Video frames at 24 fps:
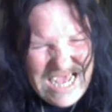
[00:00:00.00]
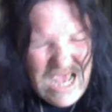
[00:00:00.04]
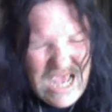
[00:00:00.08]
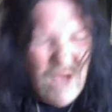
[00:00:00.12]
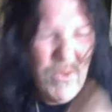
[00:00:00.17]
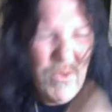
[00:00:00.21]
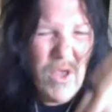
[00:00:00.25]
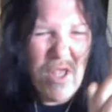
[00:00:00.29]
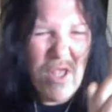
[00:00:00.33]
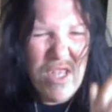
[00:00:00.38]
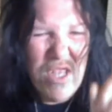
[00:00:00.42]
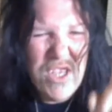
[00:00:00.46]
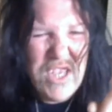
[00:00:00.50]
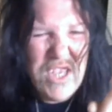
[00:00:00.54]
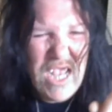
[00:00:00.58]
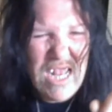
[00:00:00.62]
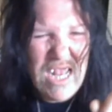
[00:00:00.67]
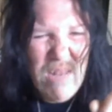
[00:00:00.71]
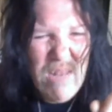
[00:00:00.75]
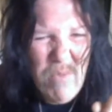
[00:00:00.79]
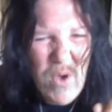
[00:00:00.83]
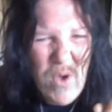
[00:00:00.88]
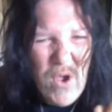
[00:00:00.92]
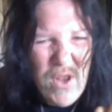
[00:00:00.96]
I'm not going to say
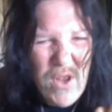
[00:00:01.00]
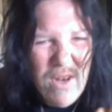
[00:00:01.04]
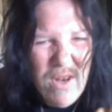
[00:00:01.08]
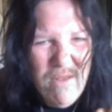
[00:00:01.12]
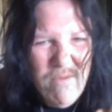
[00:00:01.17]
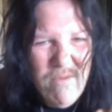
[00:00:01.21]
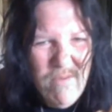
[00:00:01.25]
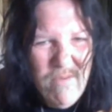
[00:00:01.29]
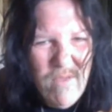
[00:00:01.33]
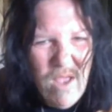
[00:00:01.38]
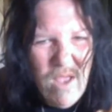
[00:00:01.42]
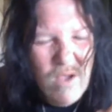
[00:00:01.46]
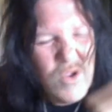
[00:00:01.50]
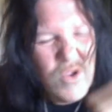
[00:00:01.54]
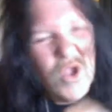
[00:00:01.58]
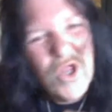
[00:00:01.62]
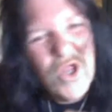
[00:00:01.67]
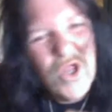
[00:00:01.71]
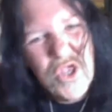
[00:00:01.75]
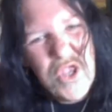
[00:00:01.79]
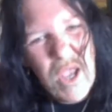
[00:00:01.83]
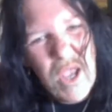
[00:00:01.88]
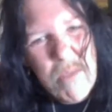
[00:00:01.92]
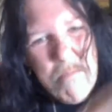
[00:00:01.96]
the word. I was
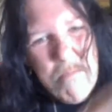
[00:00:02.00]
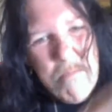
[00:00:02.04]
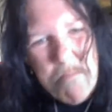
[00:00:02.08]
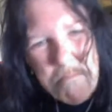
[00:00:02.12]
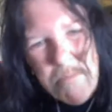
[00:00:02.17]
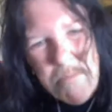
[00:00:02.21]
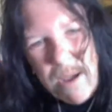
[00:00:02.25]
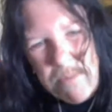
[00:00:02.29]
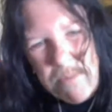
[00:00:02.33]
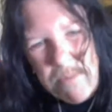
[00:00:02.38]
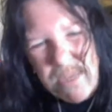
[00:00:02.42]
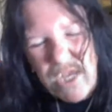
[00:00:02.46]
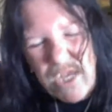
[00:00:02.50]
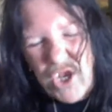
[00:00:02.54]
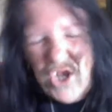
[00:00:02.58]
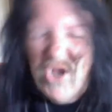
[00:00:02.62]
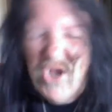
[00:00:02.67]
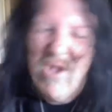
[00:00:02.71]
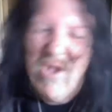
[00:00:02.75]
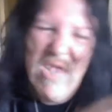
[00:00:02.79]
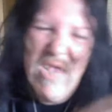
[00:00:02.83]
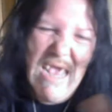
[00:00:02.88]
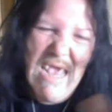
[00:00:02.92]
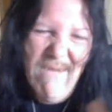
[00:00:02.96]
going to say mum
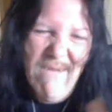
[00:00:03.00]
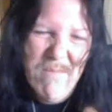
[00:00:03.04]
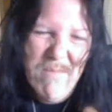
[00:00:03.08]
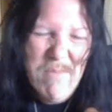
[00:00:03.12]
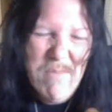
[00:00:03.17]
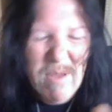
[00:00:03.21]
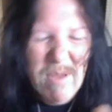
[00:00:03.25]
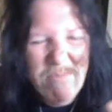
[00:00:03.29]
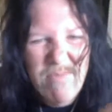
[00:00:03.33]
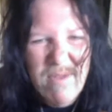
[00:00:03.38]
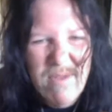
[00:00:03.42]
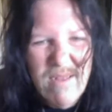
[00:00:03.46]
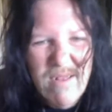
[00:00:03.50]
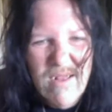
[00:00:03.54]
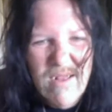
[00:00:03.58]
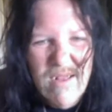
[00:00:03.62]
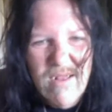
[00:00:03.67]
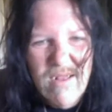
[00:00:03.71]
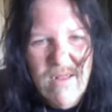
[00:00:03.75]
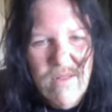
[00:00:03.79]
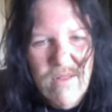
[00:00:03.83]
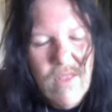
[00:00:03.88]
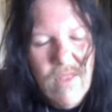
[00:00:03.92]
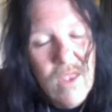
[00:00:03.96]
issues, but
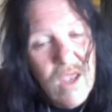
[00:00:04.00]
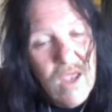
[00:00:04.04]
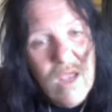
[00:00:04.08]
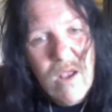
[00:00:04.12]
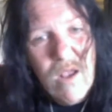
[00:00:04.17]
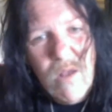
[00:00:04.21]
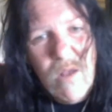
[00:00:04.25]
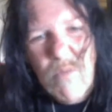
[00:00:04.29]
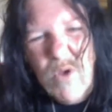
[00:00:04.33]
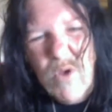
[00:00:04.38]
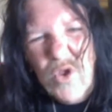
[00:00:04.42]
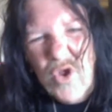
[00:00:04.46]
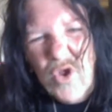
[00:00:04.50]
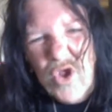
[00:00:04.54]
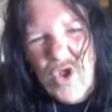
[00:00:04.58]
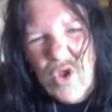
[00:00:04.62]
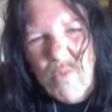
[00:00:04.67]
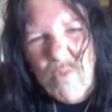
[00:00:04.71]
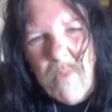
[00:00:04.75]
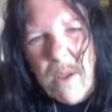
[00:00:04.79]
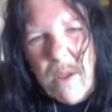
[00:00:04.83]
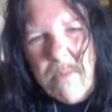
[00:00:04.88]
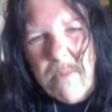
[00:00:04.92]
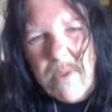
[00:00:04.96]
it wasn't
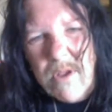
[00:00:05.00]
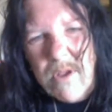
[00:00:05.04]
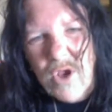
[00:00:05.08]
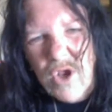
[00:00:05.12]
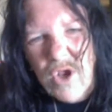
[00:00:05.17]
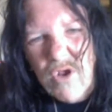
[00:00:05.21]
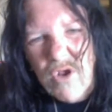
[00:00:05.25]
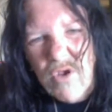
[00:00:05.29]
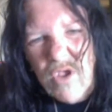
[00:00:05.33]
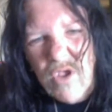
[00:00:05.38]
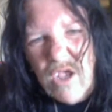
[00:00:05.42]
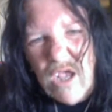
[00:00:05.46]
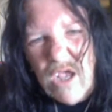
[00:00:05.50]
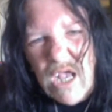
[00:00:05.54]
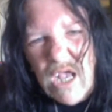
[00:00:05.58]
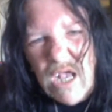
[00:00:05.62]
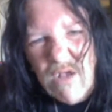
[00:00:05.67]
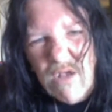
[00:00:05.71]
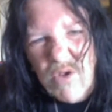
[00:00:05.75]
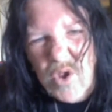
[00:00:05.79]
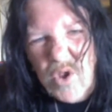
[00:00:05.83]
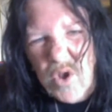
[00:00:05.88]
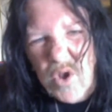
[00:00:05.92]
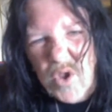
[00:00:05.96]
just mum issues.
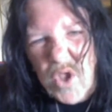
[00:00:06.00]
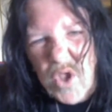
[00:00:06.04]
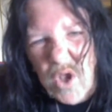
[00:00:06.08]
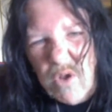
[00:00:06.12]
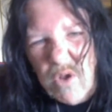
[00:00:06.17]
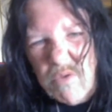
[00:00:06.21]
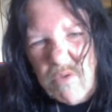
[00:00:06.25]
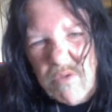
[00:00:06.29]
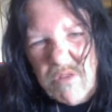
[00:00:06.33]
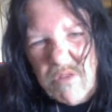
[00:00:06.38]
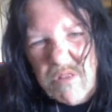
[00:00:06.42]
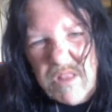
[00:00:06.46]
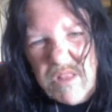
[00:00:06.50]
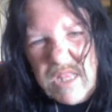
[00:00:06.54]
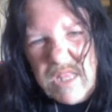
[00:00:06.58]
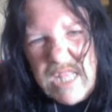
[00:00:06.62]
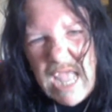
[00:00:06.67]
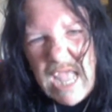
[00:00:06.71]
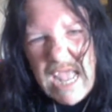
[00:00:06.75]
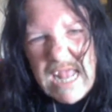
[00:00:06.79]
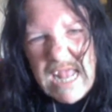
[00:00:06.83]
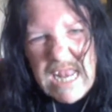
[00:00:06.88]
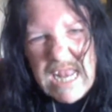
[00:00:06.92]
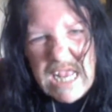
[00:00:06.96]
It was also
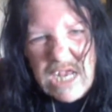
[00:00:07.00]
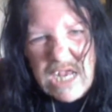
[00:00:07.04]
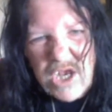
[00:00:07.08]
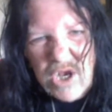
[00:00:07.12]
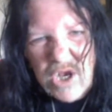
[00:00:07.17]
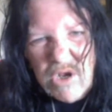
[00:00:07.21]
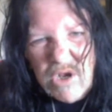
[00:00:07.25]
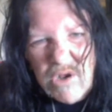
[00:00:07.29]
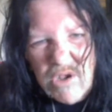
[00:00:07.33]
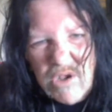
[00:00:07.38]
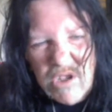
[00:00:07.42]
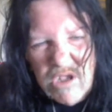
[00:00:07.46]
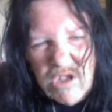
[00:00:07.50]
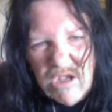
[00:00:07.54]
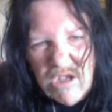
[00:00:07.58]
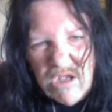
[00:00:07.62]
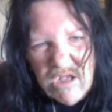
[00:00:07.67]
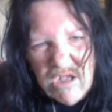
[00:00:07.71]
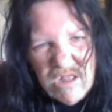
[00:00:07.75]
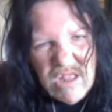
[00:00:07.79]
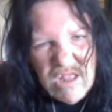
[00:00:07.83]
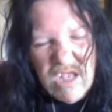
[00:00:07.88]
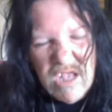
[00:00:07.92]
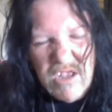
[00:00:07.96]
dad issues.
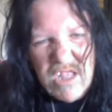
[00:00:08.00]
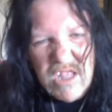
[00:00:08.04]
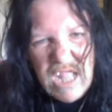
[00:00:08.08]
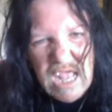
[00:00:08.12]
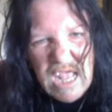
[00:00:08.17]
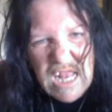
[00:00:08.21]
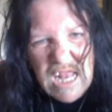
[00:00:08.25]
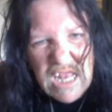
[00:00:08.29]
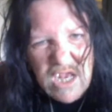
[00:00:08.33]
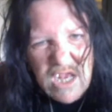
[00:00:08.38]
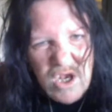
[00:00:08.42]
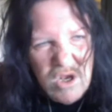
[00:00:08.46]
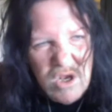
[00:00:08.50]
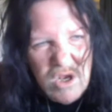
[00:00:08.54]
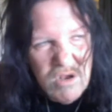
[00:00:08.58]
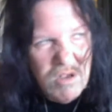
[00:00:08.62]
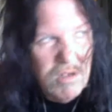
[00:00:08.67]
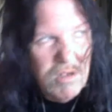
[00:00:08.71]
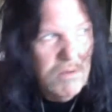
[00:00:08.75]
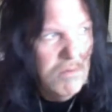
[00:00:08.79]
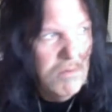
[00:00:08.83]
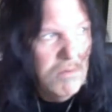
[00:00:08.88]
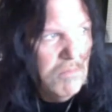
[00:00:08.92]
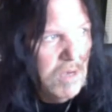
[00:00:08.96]
Those dad issues,
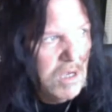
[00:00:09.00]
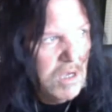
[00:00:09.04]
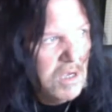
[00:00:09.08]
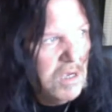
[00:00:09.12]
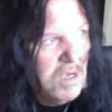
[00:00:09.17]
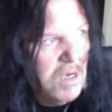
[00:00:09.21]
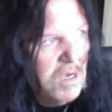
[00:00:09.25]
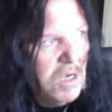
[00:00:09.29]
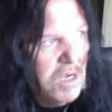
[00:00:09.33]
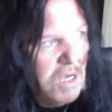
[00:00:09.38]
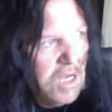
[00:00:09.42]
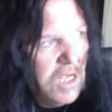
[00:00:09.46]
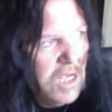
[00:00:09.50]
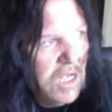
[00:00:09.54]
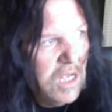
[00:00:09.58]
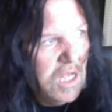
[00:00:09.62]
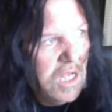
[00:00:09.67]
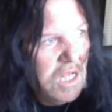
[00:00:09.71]
oh my God.